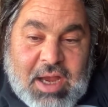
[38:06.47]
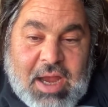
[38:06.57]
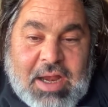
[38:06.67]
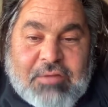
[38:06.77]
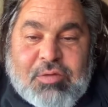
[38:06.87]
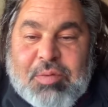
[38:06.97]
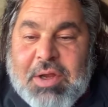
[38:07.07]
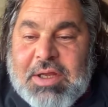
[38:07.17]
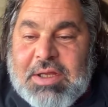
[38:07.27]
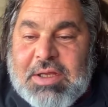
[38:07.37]
and
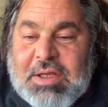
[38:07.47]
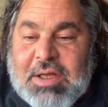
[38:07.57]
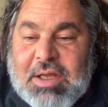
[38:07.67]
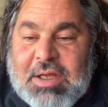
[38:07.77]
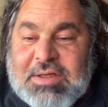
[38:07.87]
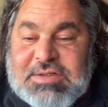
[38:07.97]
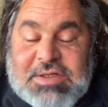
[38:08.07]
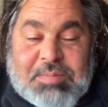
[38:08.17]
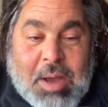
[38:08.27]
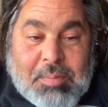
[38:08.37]
everybody is
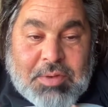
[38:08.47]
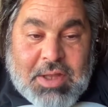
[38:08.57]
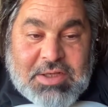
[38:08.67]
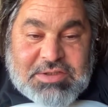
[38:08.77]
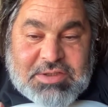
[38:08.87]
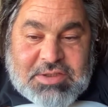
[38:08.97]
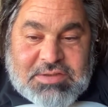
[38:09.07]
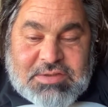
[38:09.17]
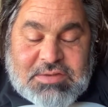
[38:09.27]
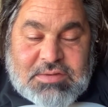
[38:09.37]

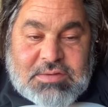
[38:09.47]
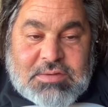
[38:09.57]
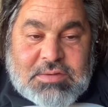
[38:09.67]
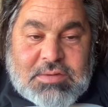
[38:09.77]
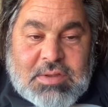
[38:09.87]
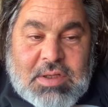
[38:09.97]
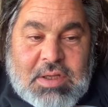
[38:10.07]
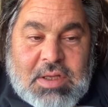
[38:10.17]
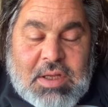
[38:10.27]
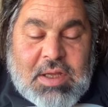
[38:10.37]
depopulationist,
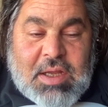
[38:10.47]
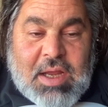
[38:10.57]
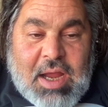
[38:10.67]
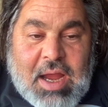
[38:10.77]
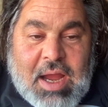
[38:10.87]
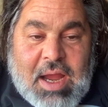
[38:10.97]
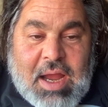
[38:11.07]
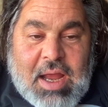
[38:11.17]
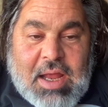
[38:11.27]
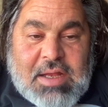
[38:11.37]

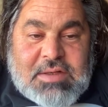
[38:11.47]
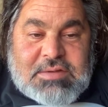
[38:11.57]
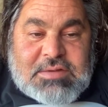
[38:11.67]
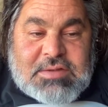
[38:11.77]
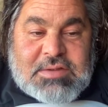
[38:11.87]
and